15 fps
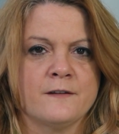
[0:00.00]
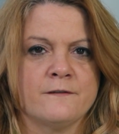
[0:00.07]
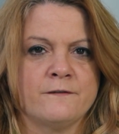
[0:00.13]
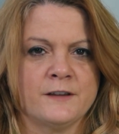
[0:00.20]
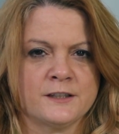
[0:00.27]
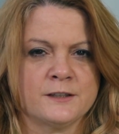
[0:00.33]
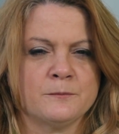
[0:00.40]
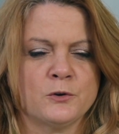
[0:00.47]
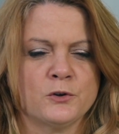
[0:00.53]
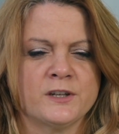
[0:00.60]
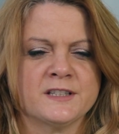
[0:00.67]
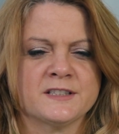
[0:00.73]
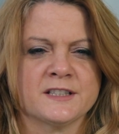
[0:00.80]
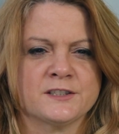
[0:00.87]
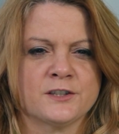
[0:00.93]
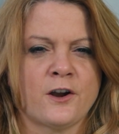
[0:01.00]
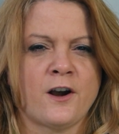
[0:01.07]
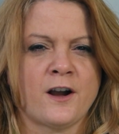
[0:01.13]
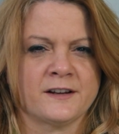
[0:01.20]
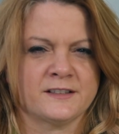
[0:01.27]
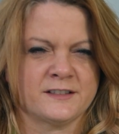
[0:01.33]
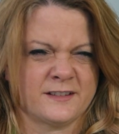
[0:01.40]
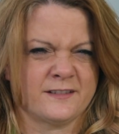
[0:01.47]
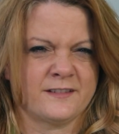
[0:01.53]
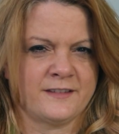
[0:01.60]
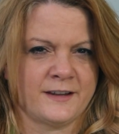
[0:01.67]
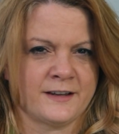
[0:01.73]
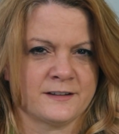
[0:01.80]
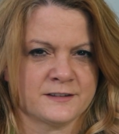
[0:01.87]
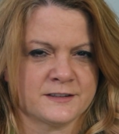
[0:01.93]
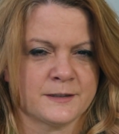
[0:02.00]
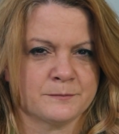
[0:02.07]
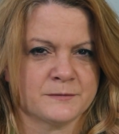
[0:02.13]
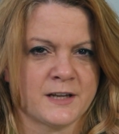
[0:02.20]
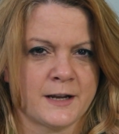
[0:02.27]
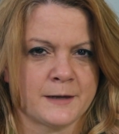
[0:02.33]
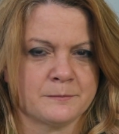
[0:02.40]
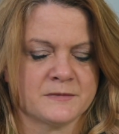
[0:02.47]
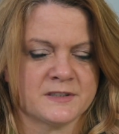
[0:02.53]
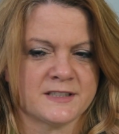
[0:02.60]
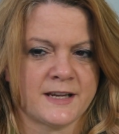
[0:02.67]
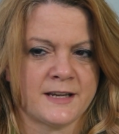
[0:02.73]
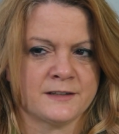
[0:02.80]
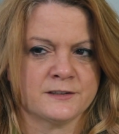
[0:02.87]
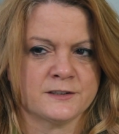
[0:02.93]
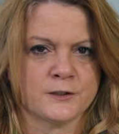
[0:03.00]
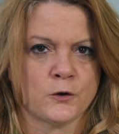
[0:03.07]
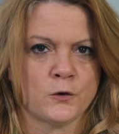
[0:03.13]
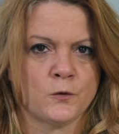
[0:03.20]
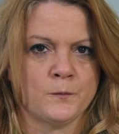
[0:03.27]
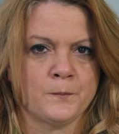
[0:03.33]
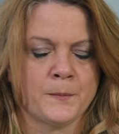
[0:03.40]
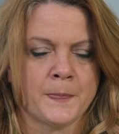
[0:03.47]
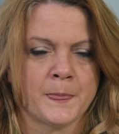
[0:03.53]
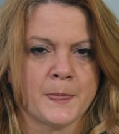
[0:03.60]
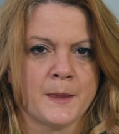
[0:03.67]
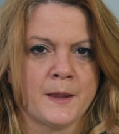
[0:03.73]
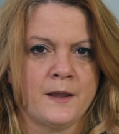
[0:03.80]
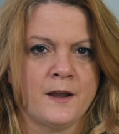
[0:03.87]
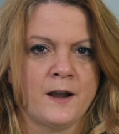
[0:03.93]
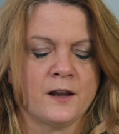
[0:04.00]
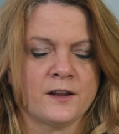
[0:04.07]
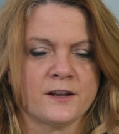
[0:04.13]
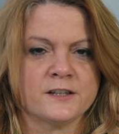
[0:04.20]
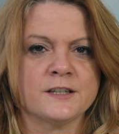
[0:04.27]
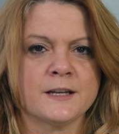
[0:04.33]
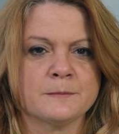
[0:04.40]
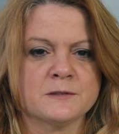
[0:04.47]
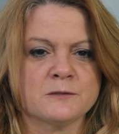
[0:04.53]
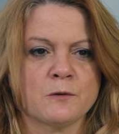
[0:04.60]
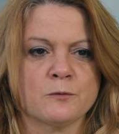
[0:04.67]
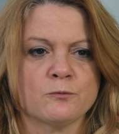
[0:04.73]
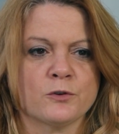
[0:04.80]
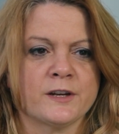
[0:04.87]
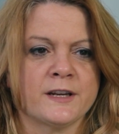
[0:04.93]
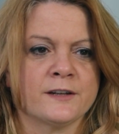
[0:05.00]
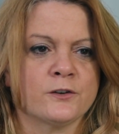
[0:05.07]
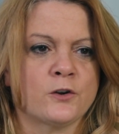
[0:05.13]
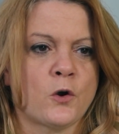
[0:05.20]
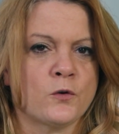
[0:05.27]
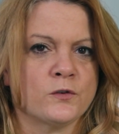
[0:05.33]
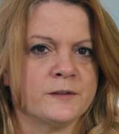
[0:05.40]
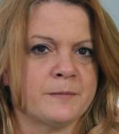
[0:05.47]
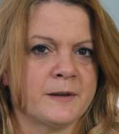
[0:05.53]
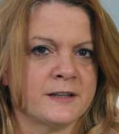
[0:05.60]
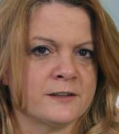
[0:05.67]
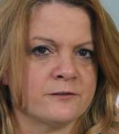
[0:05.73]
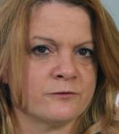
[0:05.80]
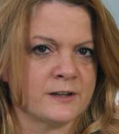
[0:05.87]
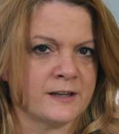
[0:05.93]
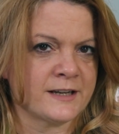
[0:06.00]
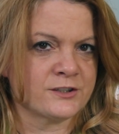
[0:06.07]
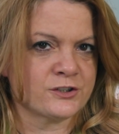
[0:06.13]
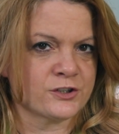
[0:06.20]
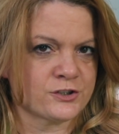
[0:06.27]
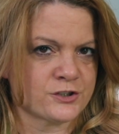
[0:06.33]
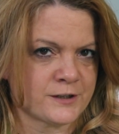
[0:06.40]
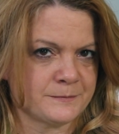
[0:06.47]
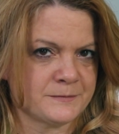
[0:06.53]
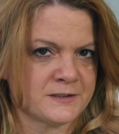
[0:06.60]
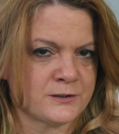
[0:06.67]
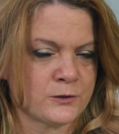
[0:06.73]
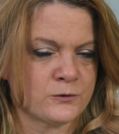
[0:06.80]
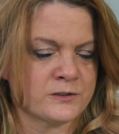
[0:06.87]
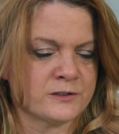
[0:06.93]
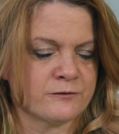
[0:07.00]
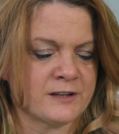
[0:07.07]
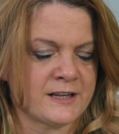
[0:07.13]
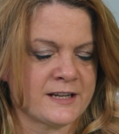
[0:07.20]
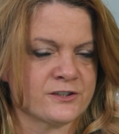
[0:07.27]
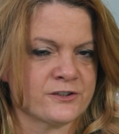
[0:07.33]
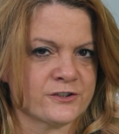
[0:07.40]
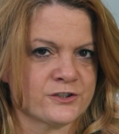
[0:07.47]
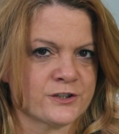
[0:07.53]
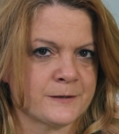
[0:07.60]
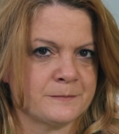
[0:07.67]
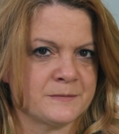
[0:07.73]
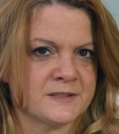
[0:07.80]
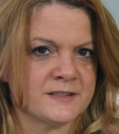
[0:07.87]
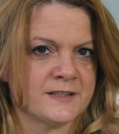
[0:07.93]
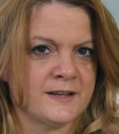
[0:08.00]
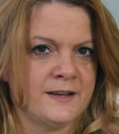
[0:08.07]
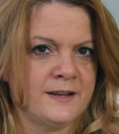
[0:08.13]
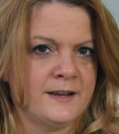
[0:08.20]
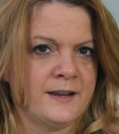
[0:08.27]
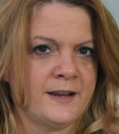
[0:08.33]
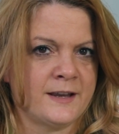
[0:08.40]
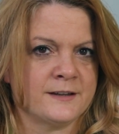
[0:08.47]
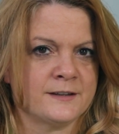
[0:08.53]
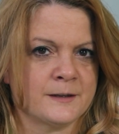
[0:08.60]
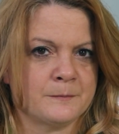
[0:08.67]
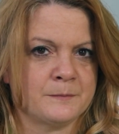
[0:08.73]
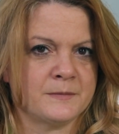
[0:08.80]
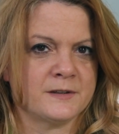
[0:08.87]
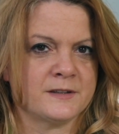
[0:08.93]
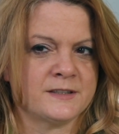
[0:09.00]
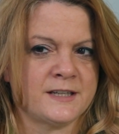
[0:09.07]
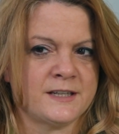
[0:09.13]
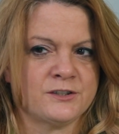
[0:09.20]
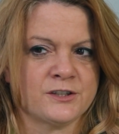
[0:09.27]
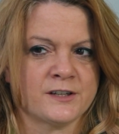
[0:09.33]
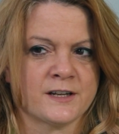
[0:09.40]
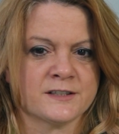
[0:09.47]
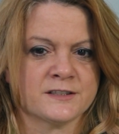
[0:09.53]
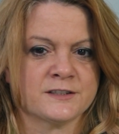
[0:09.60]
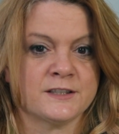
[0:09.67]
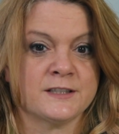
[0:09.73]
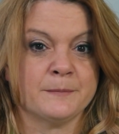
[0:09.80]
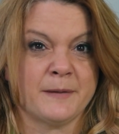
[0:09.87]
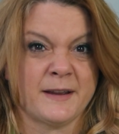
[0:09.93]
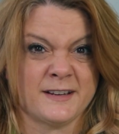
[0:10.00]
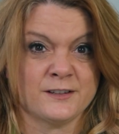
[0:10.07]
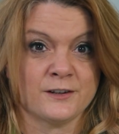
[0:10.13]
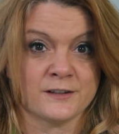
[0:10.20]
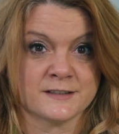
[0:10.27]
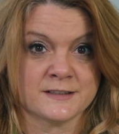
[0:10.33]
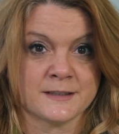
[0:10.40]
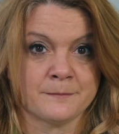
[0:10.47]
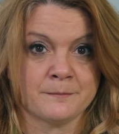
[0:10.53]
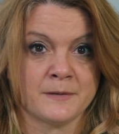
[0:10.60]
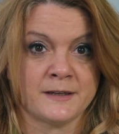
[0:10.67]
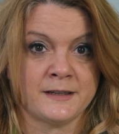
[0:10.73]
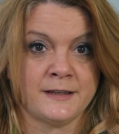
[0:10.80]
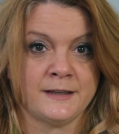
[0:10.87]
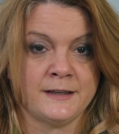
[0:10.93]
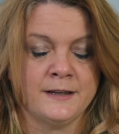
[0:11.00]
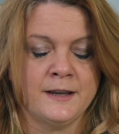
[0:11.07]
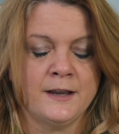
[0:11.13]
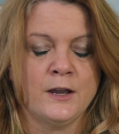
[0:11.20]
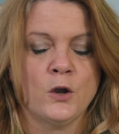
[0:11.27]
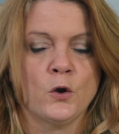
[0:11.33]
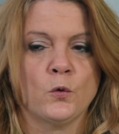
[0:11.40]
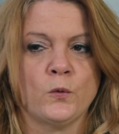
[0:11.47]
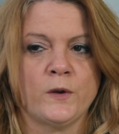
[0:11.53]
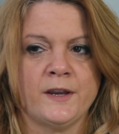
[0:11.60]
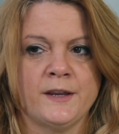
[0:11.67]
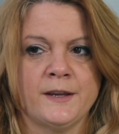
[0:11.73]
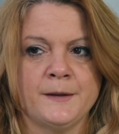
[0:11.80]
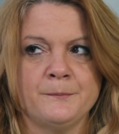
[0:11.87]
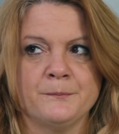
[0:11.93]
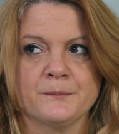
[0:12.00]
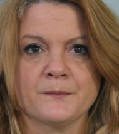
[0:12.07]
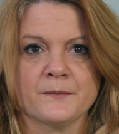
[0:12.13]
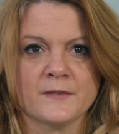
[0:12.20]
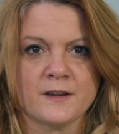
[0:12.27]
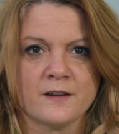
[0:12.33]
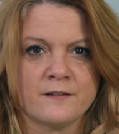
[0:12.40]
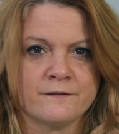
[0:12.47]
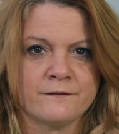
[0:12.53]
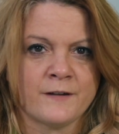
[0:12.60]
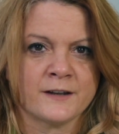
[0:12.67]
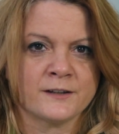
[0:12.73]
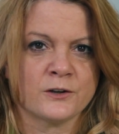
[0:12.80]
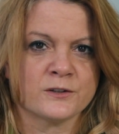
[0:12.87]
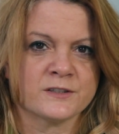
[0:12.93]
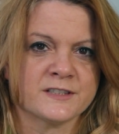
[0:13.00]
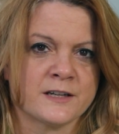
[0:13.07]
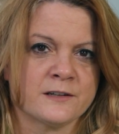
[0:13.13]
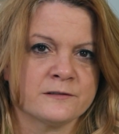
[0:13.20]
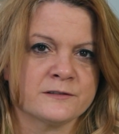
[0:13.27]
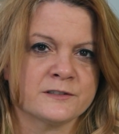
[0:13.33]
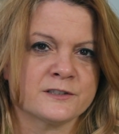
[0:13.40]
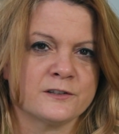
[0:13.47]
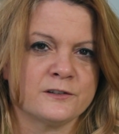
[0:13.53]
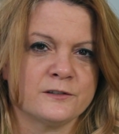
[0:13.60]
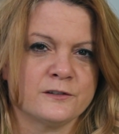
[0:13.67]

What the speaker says: victimhood is a taught thing sometimes. And so a lot of times when we're in codependent relationships, those relationships end up teaching us to depend on somebody. We find ourselves